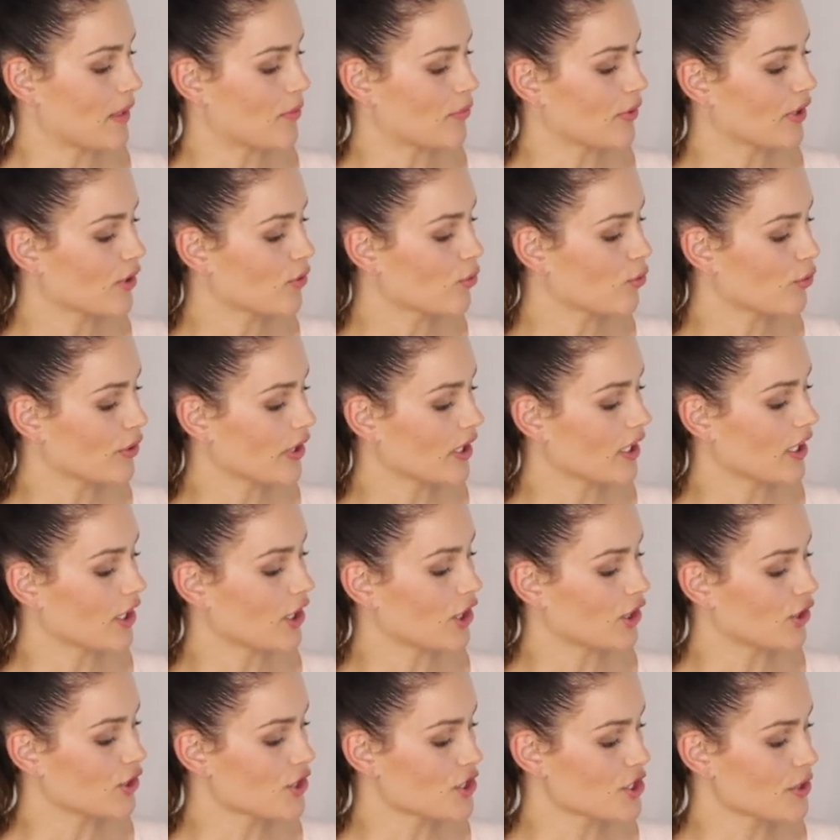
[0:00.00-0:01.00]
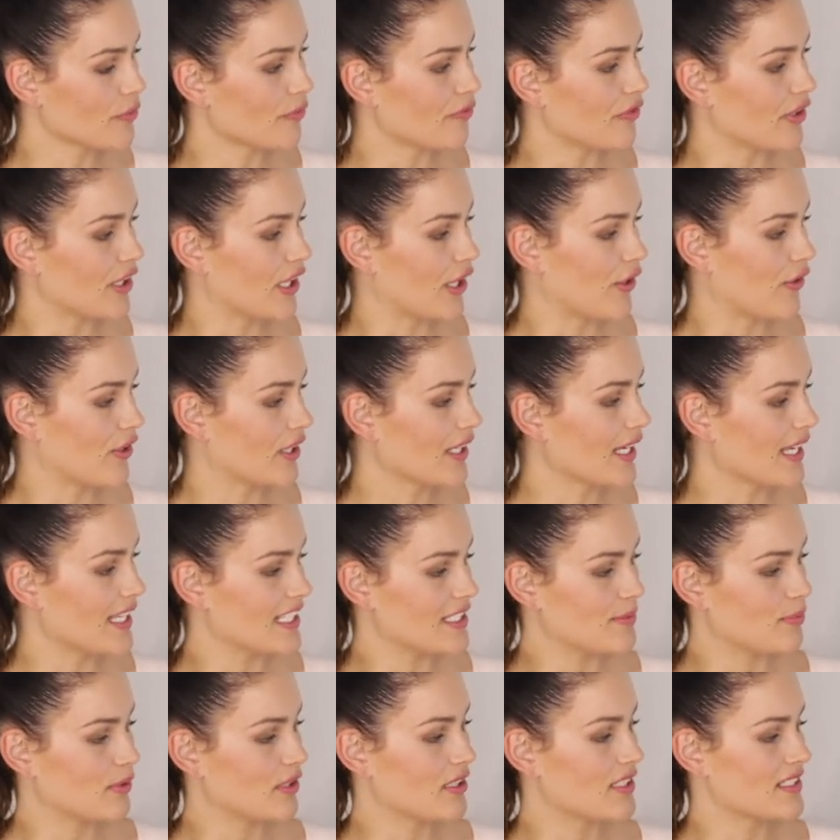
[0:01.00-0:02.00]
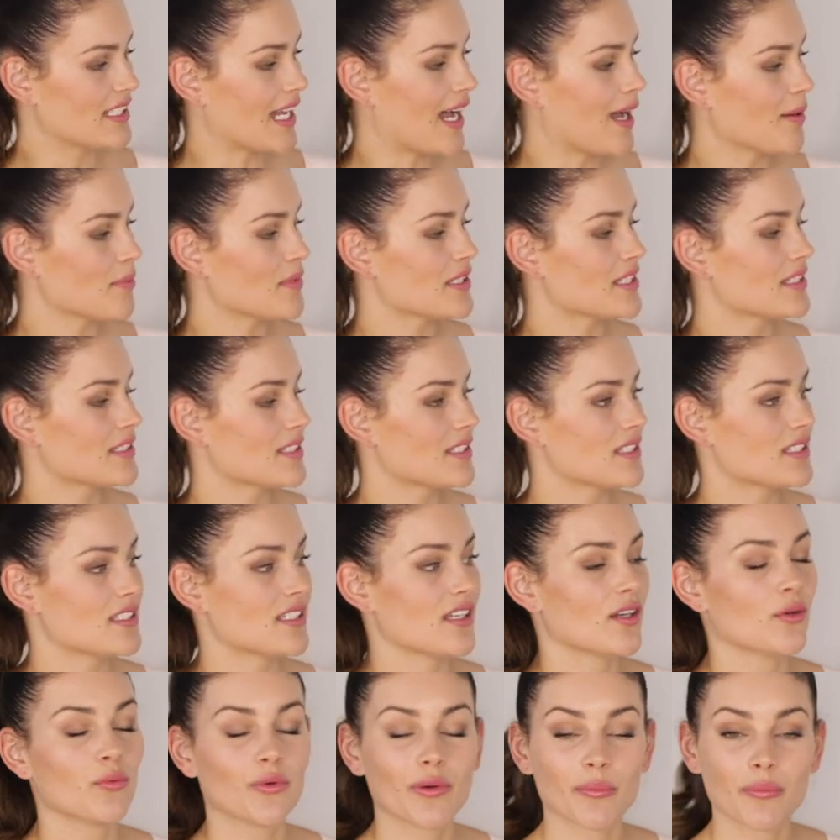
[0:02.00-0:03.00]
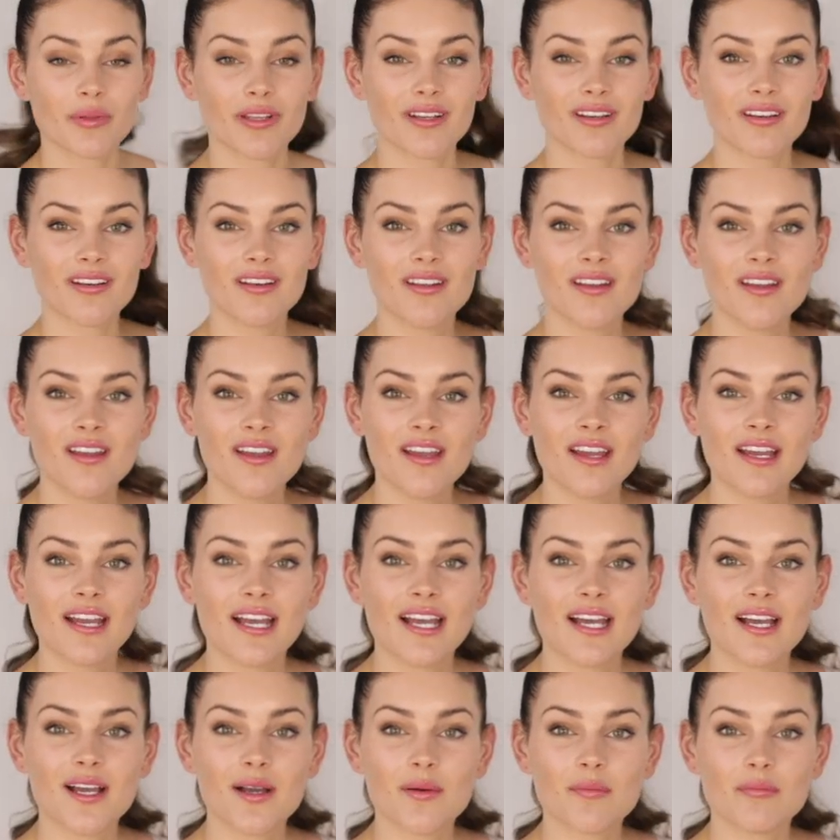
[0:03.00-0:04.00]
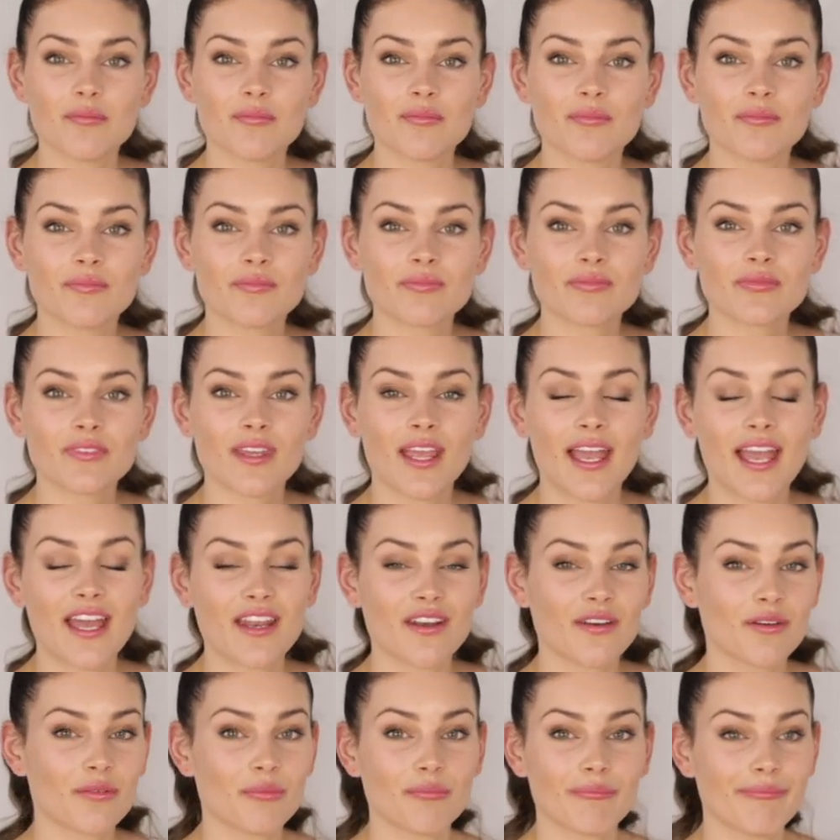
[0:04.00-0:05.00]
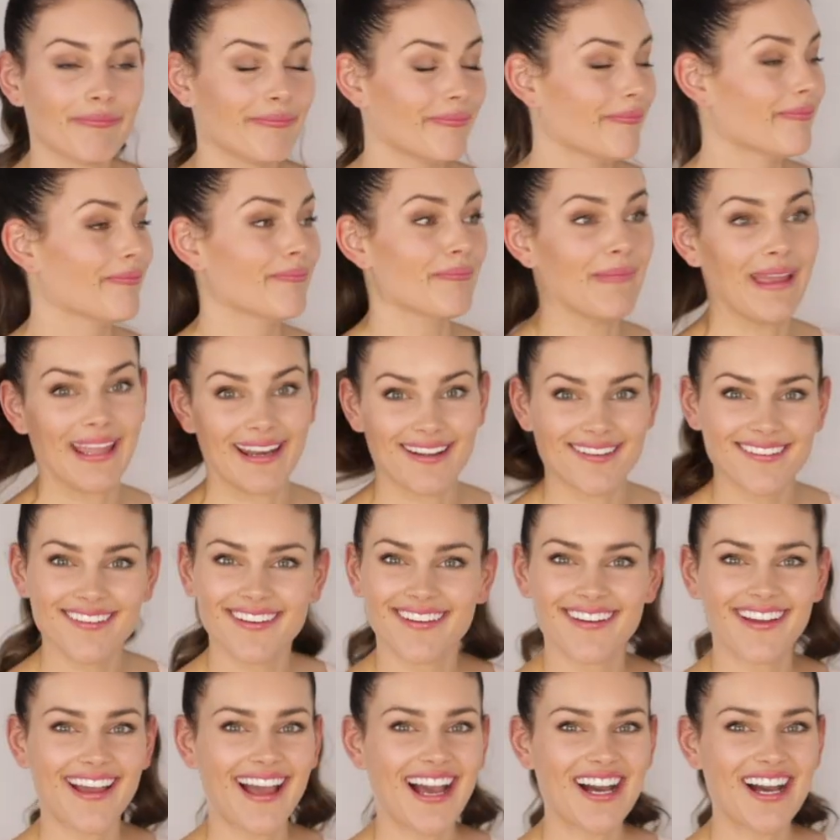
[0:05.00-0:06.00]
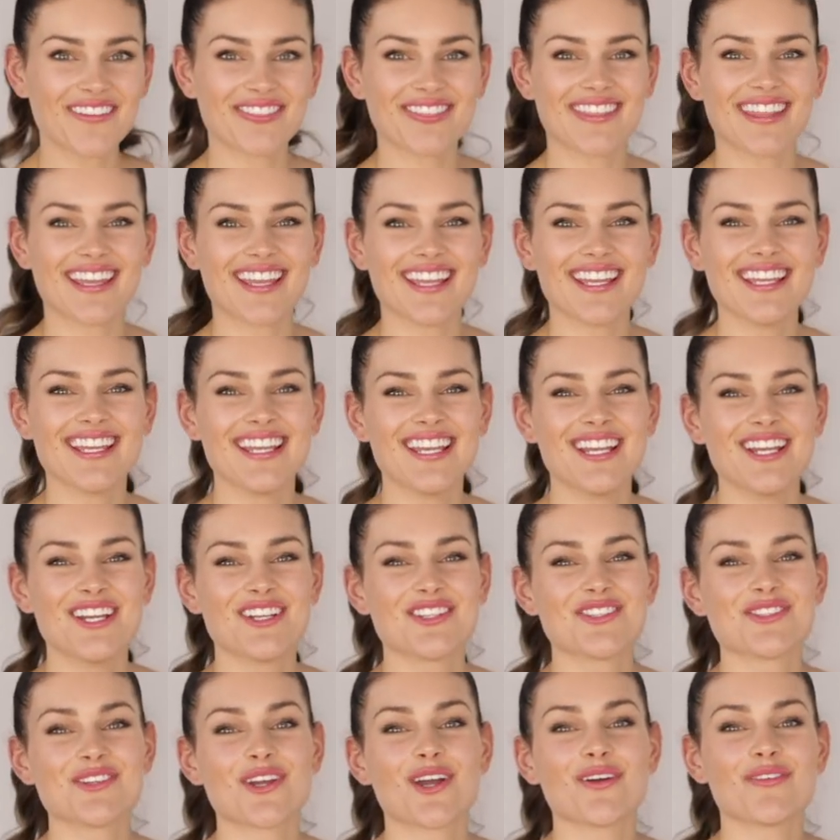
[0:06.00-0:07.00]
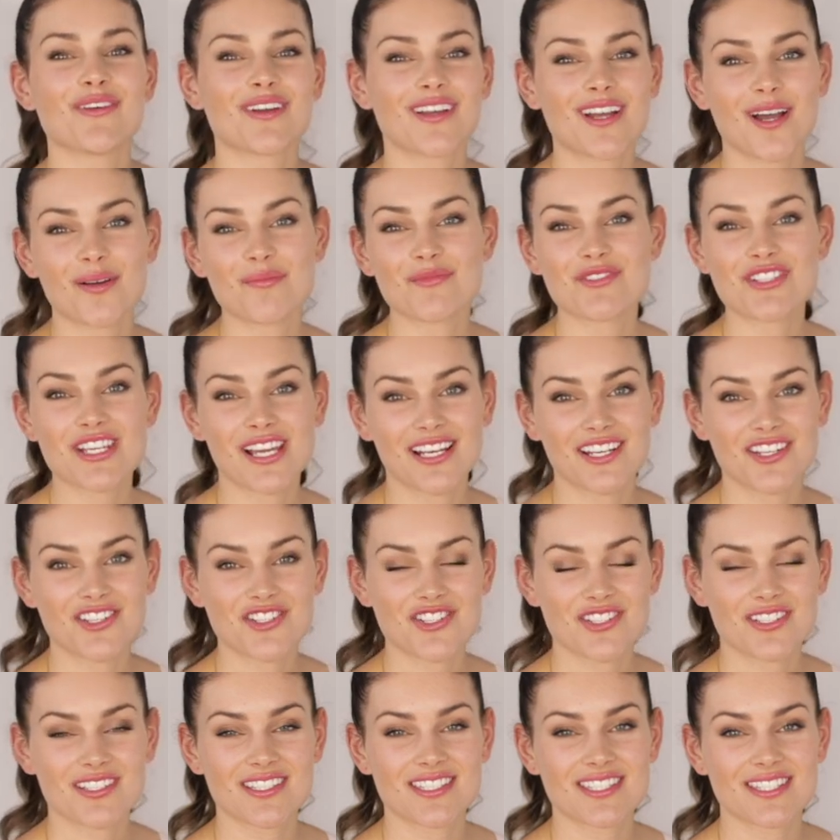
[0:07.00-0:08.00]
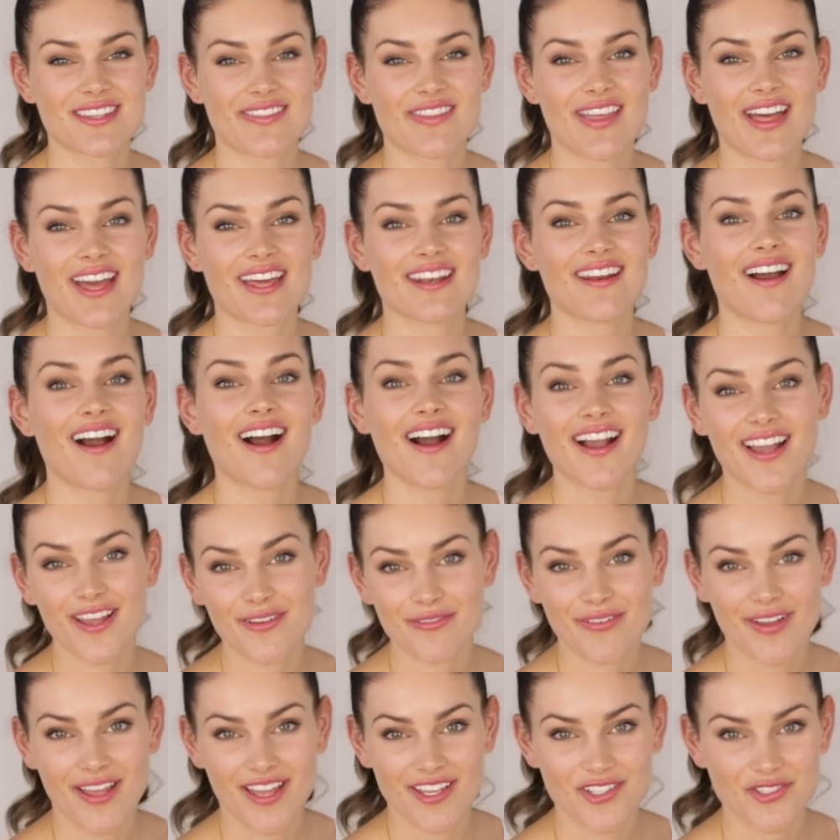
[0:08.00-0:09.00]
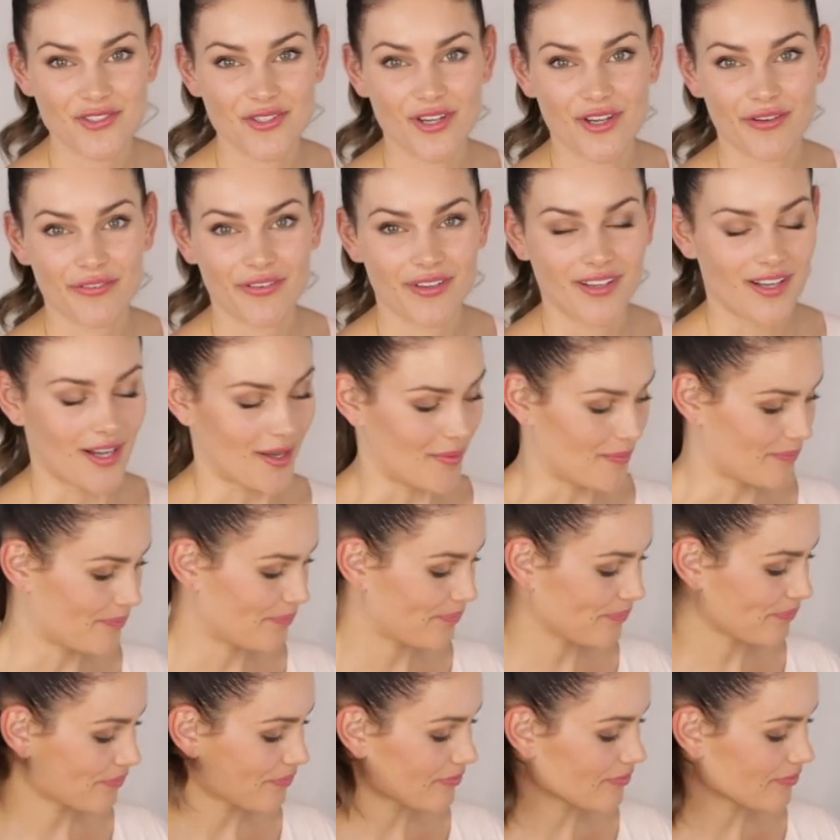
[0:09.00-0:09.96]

Uh, recording a YouTube video. Yes, because I'm assisting women um, and men out there to overcome challenges that I have had to overcome.